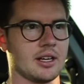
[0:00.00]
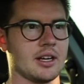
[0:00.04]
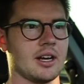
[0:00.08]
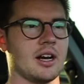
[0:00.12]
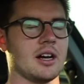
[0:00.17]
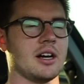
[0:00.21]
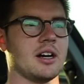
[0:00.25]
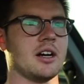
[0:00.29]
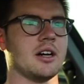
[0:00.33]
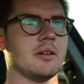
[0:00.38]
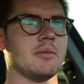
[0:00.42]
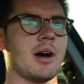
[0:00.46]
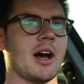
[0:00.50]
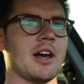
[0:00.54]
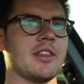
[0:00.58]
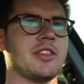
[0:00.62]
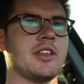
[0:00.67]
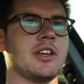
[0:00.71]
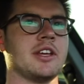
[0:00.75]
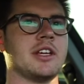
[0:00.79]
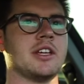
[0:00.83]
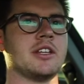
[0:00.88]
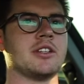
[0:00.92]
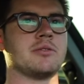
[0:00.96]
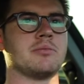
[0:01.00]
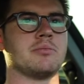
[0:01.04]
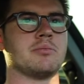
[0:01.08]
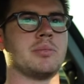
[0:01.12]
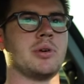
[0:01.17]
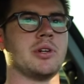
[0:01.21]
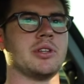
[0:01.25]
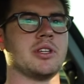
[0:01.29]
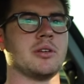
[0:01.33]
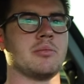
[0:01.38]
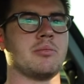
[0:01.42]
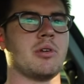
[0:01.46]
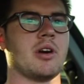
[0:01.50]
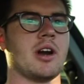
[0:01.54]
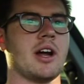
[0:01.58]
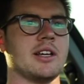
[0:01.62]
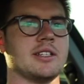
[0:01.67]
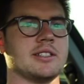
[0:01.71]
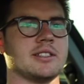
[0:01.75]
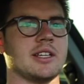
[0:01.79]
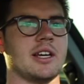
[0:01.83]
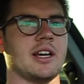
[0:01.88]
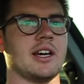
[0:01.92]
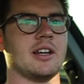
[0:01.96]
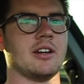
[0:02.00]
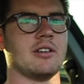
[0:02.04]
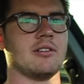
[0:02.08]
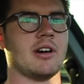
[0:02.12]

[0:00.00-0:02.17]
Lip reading: I think he put the price at